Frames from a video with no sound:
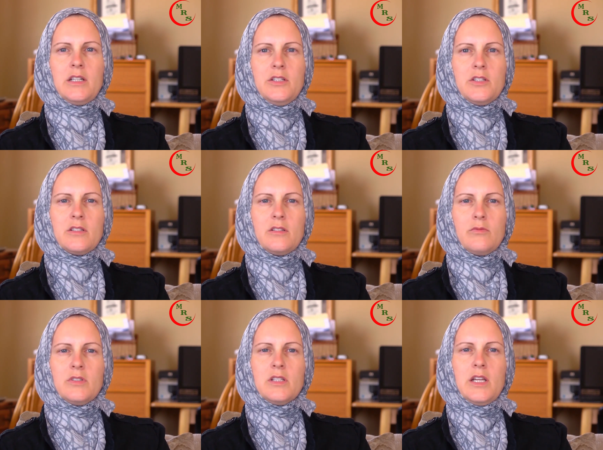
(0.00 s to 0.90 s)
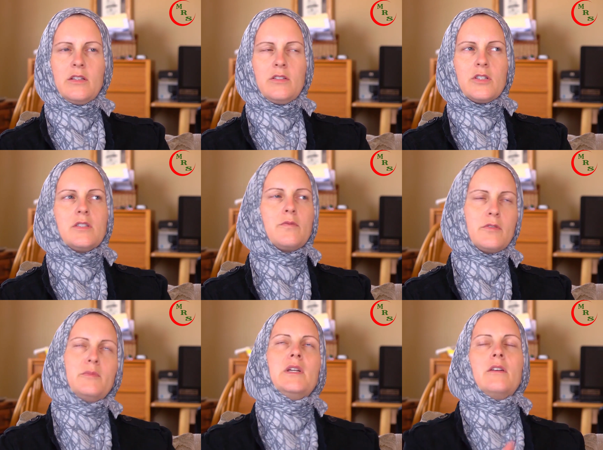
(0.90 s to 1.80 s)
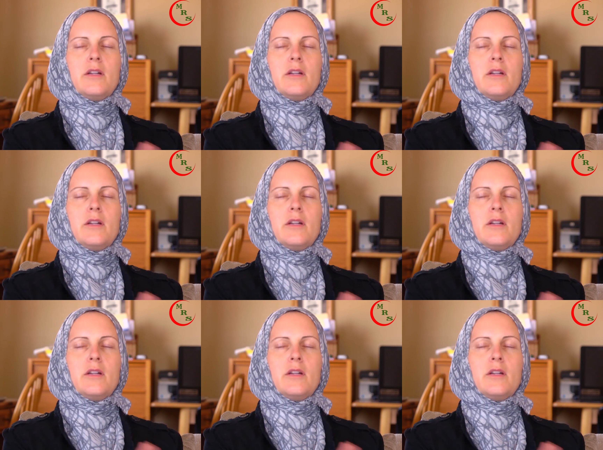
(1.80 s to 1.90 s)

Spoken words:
I just was like, just for my